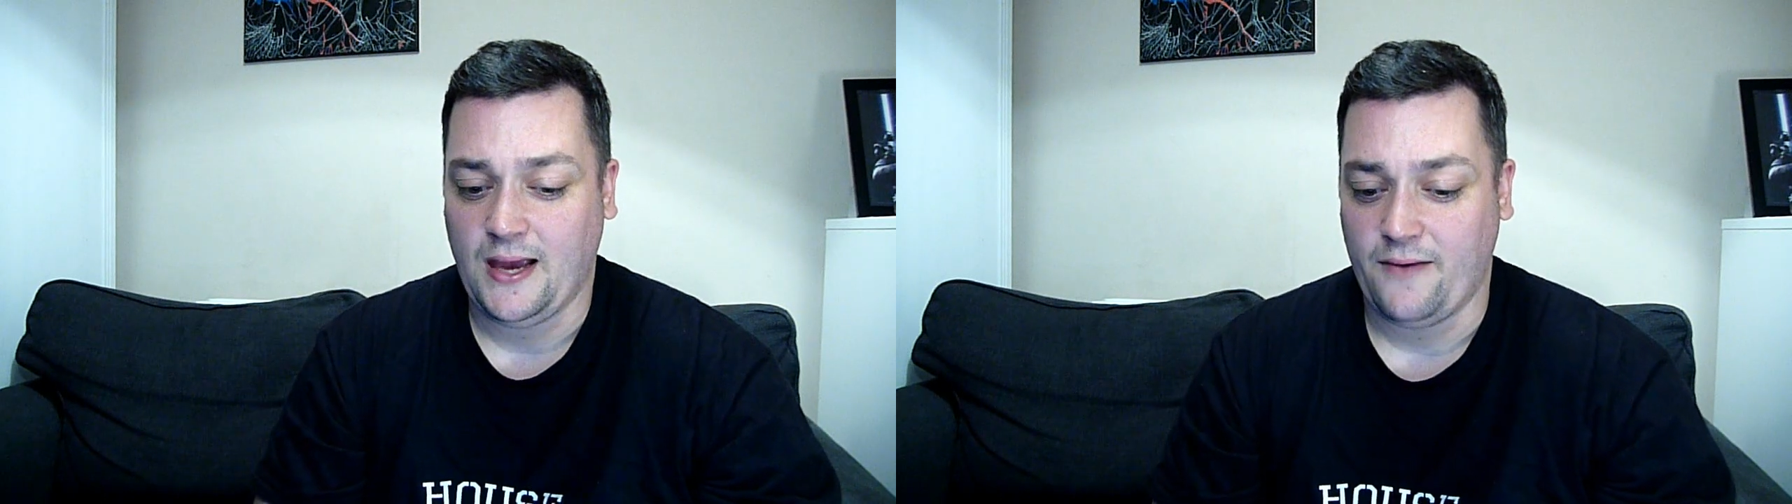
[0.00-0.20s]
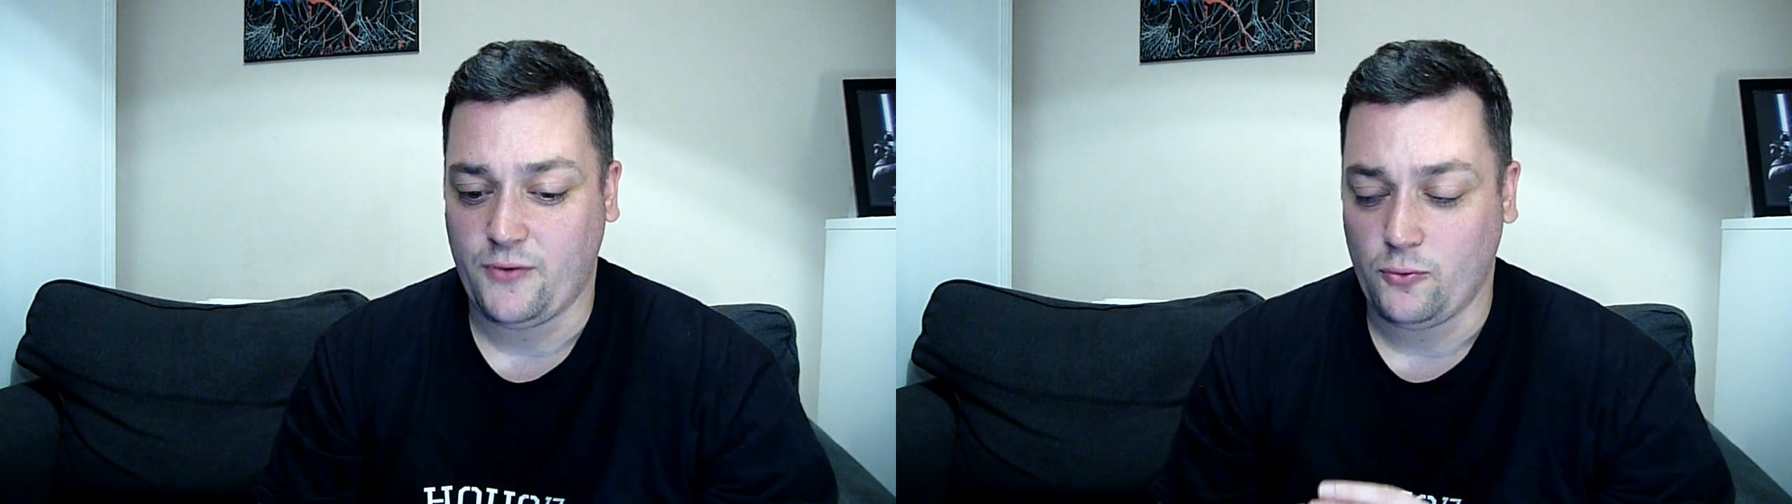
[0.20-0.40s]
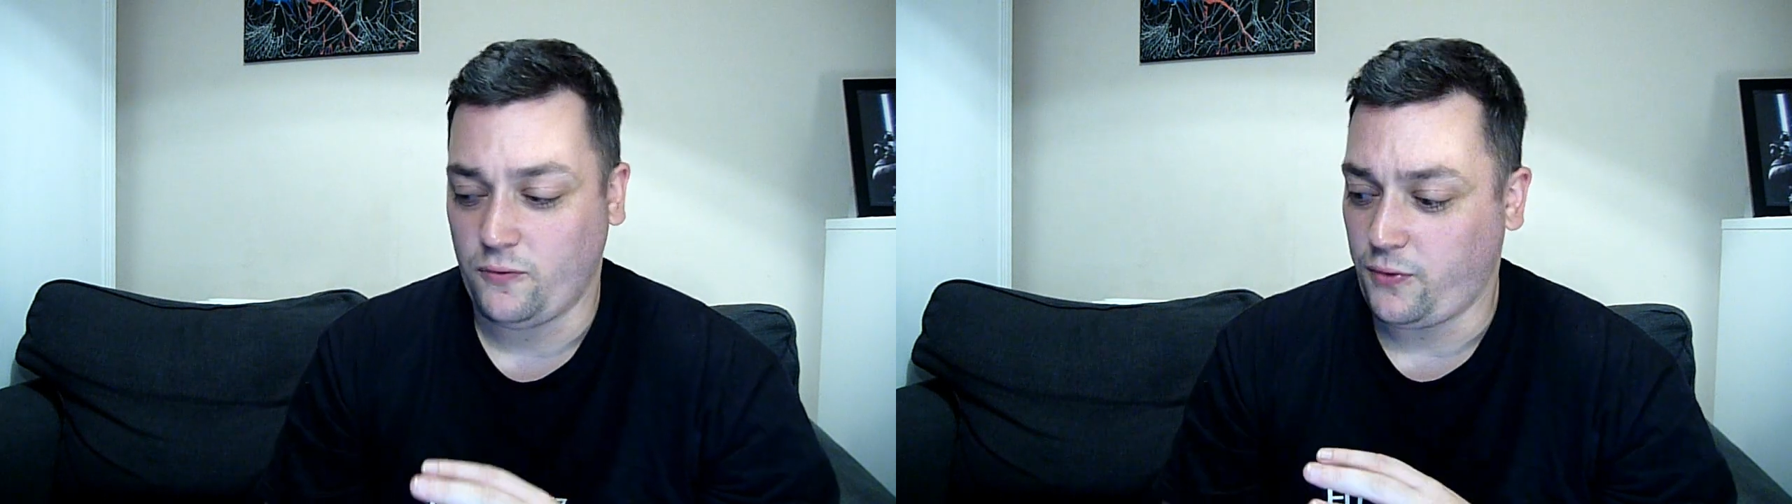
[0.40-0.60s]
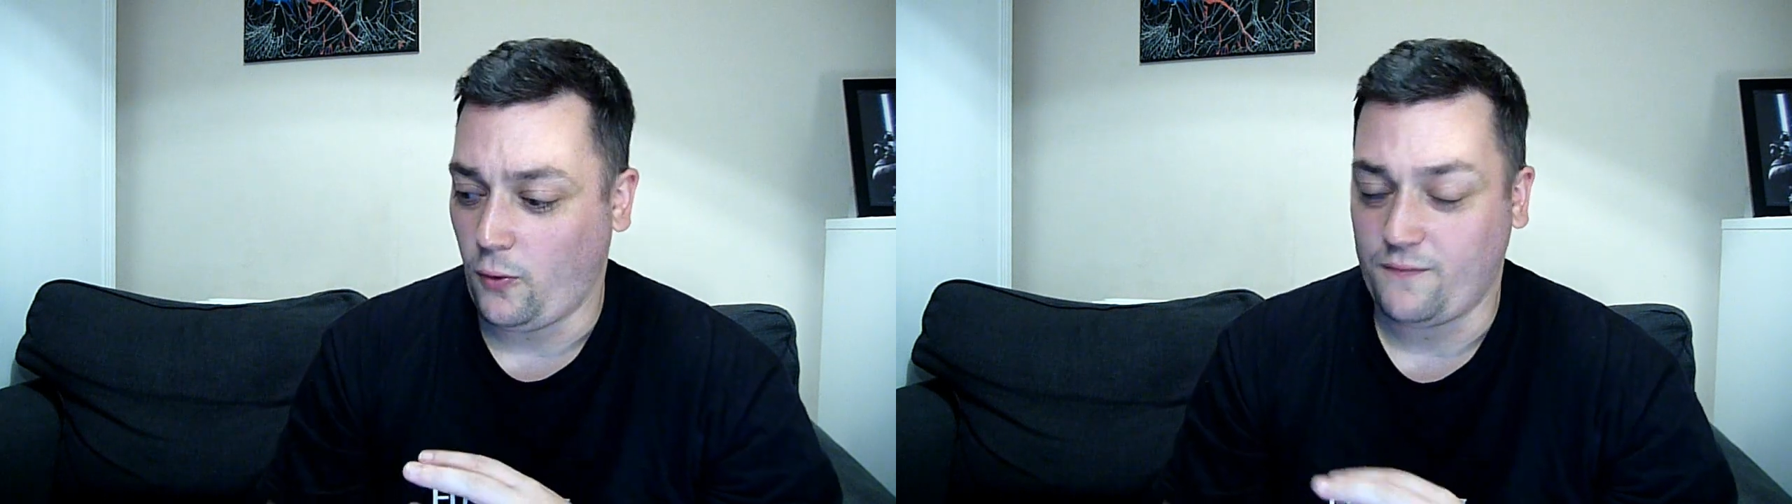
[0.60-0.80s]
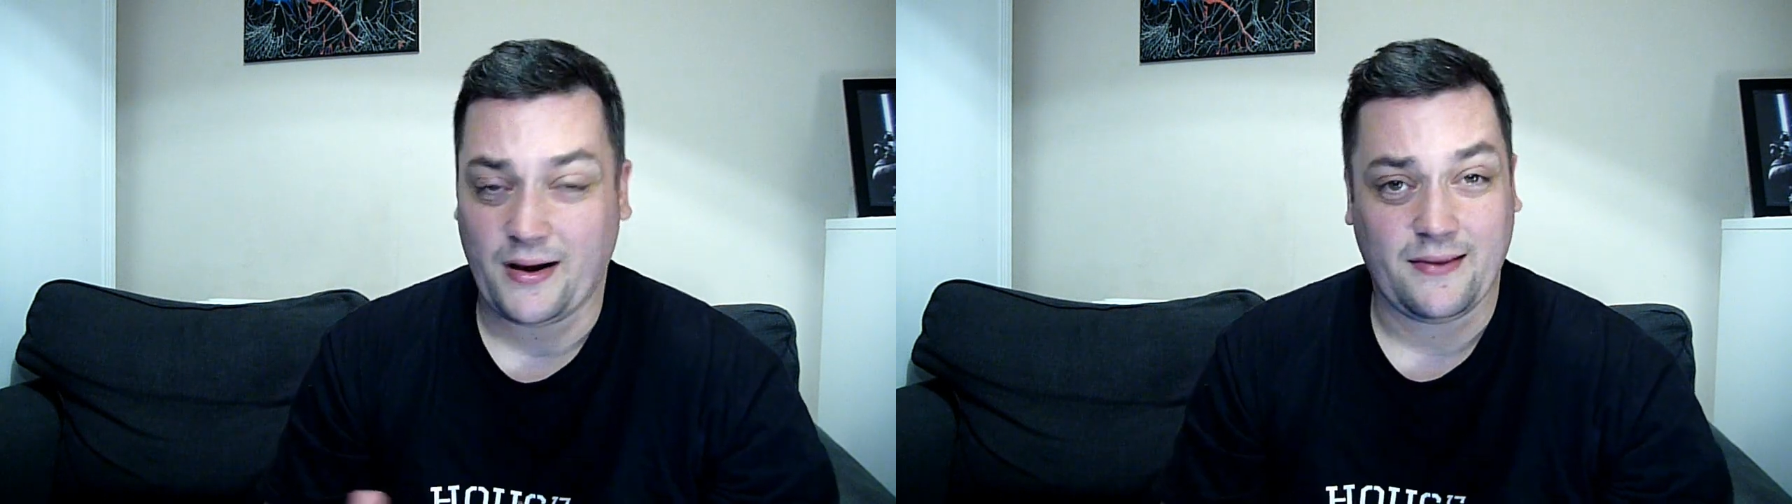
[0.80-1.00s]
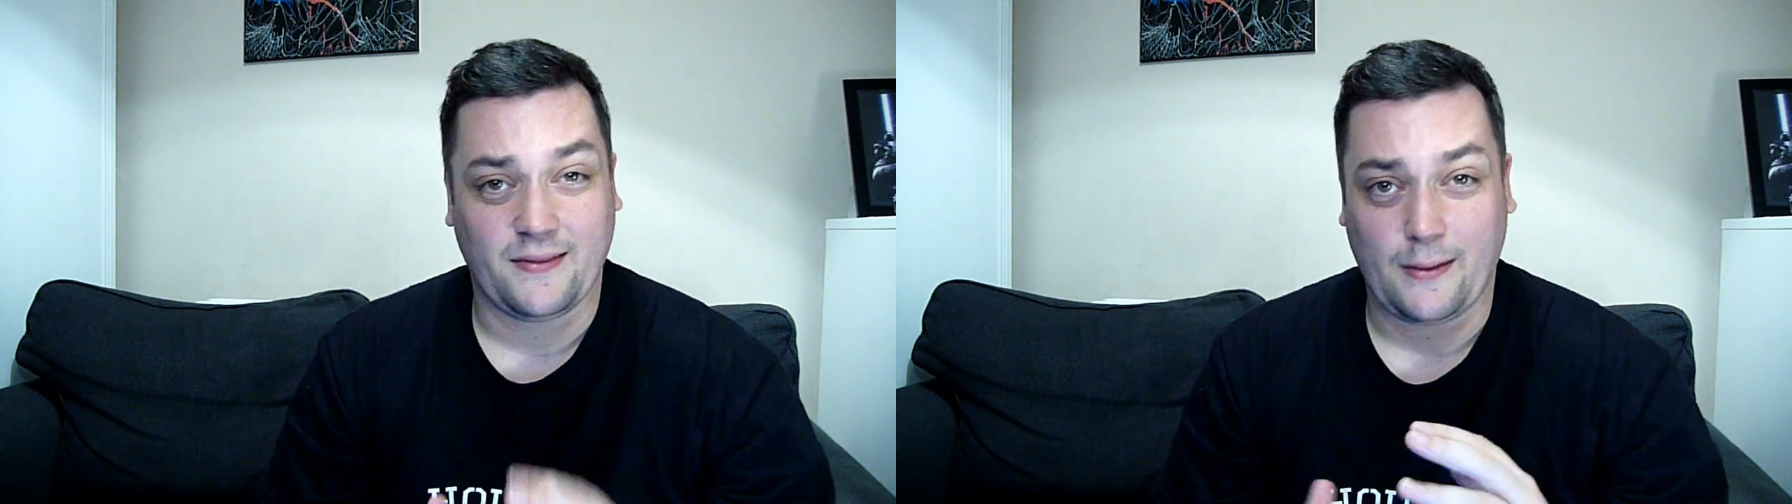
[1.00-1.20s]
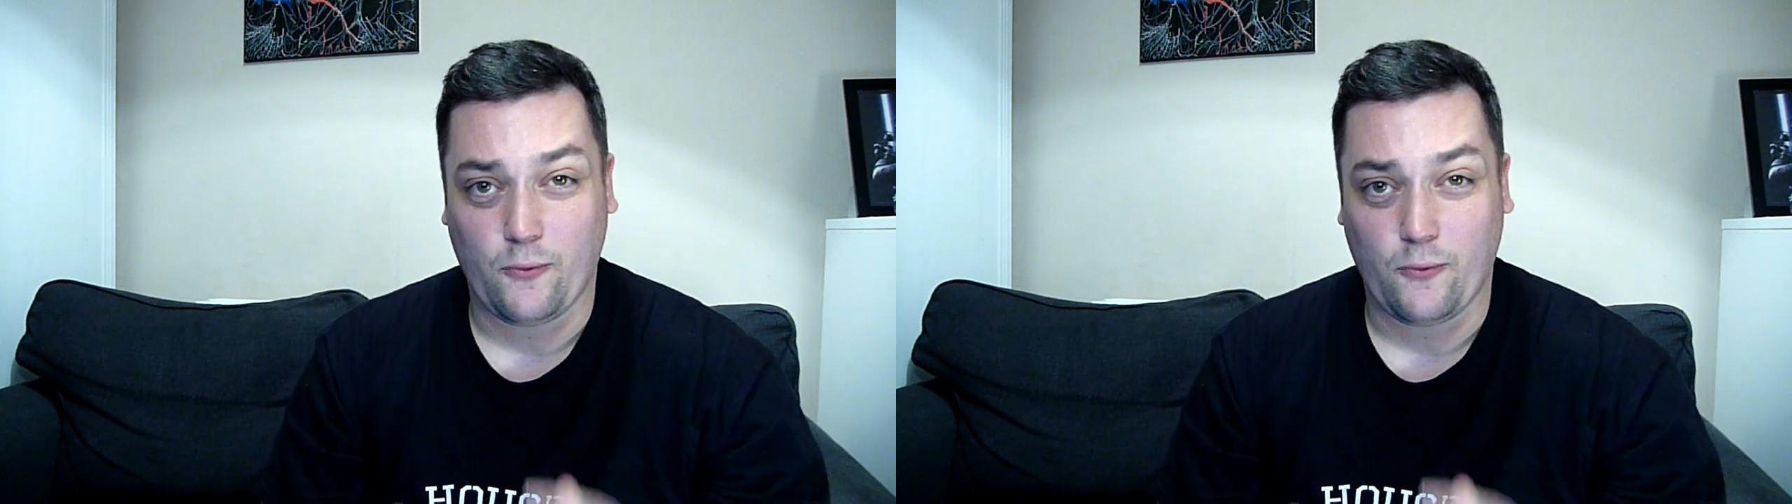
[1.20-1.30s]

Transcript: Have you thought of anything